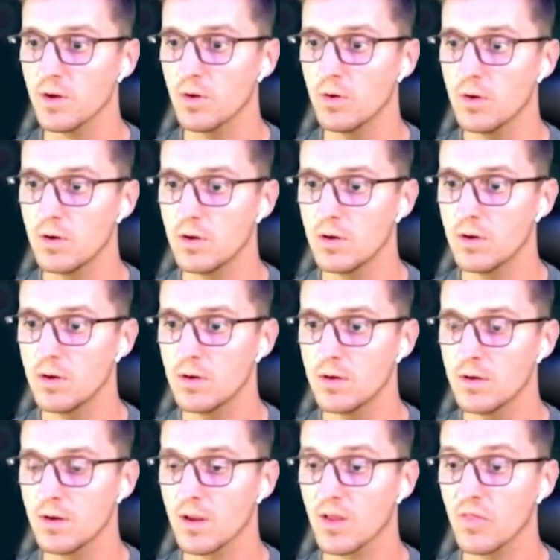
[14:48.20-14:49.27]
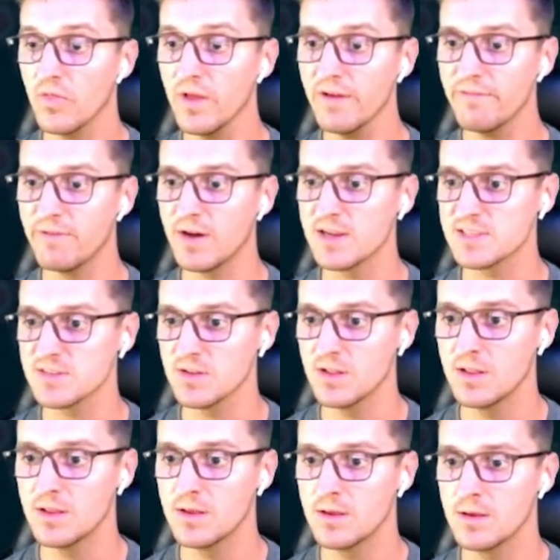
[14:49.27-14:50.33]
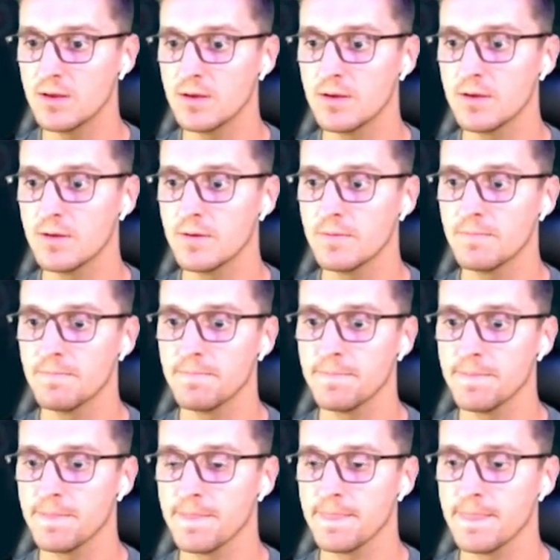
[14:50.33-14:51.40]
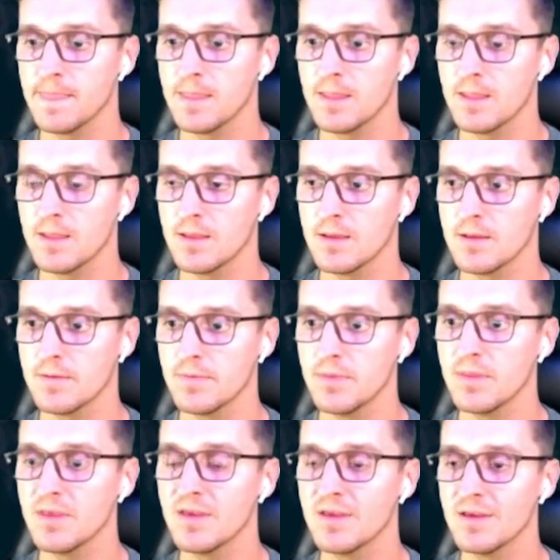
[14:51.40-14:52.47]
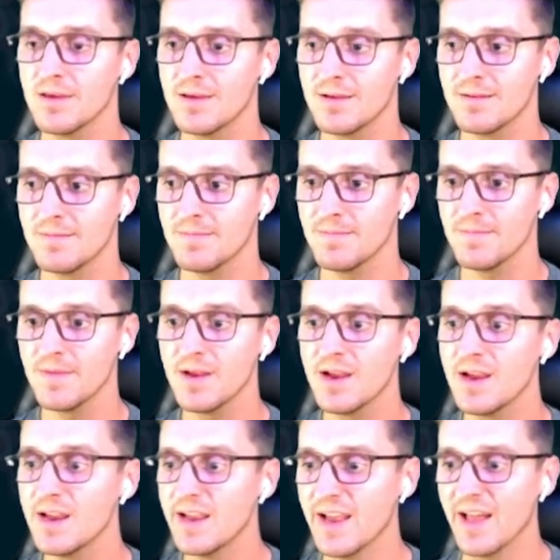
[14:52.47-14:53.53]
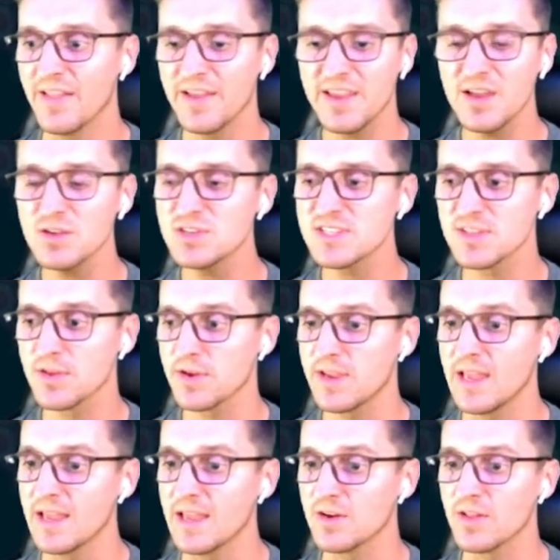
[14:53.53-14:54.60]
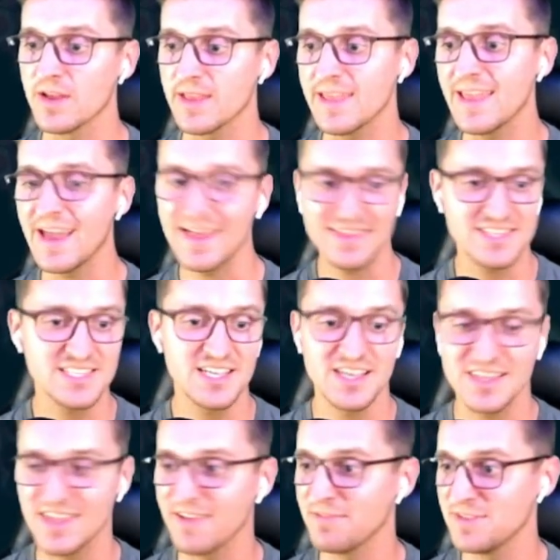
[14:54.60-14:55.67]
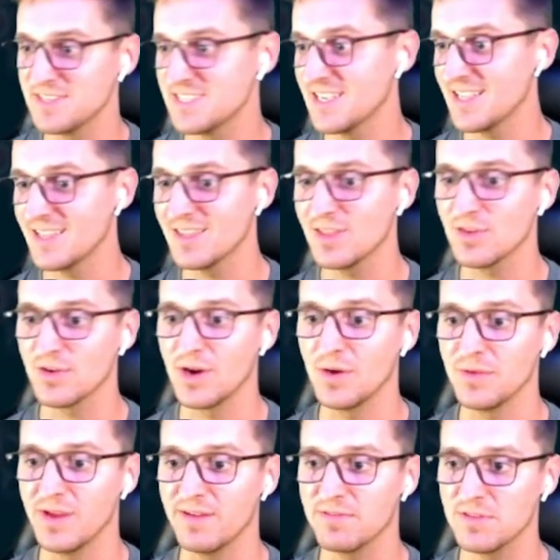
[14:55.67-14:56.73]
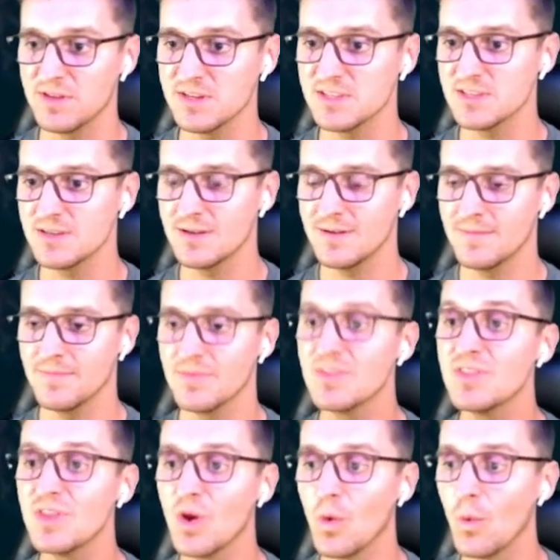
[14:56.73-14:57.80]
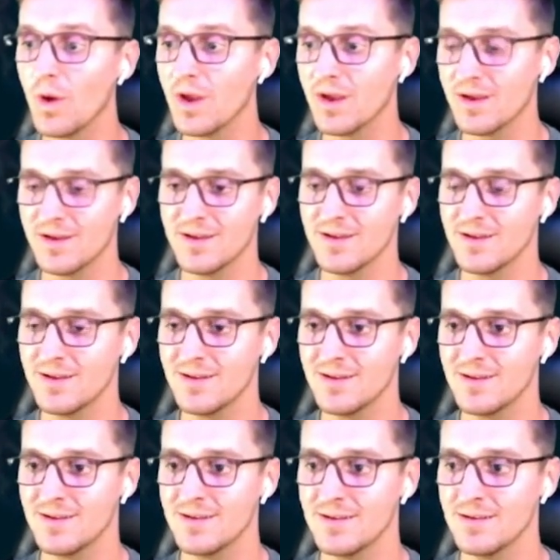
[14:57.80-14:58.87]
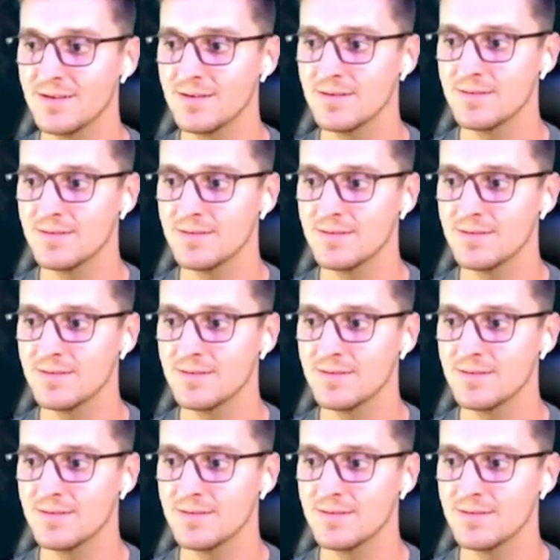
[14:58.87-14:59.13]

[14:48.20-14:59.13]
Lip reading: It is here where I grab myself the claw fossil. I knew that if I didn't tell you which one I took, then you would ask. Actually, You know what? Go ahead and ask anyways. Comments are good for the YouTube algorithm.